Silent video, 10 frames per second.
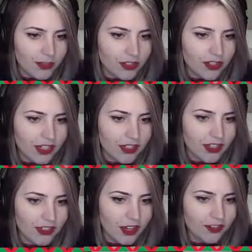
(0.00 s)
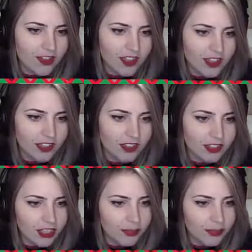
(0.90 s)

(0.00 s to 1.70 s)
To create the design for Santa's sleigh,